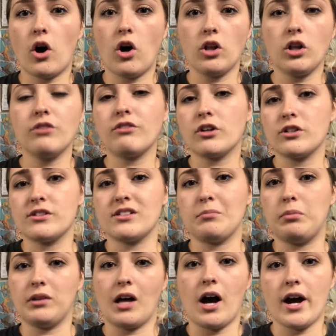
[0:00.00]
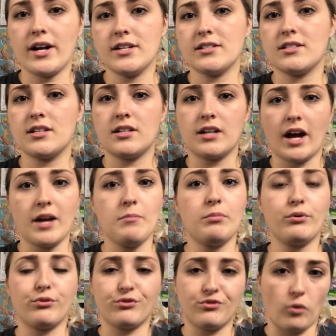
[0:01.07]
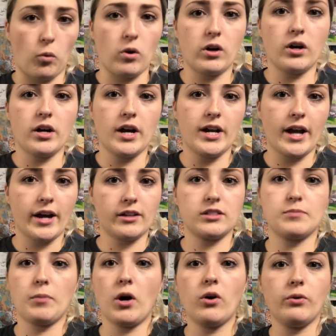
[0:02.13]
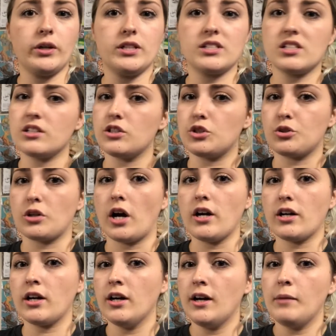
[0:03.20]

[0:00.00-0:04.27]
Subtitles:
all of our supplies the night before an expo into the truck,